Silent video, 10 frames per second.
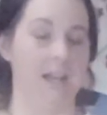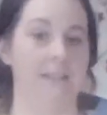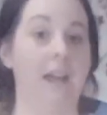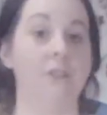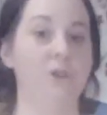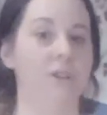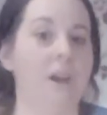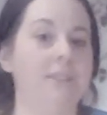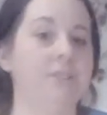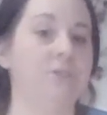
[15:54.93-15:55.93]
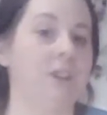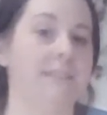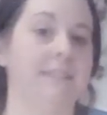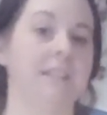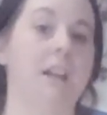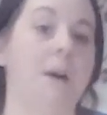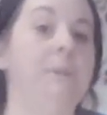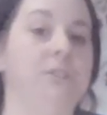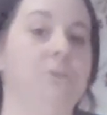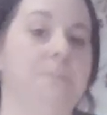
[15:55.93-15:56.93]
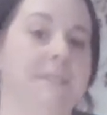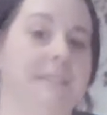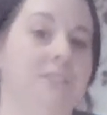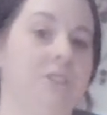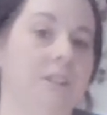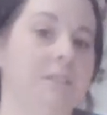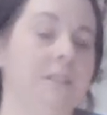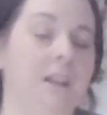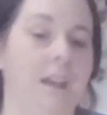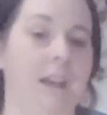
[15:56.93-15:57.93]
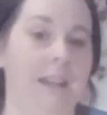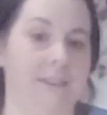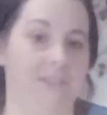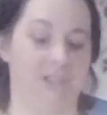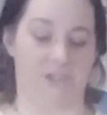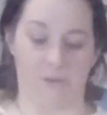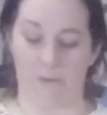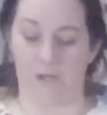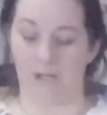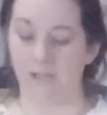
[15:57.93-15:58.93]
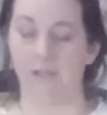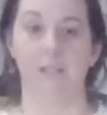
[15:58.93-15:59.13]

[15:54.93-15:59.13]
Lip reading: Now you can also just come into a position, and if it's sore,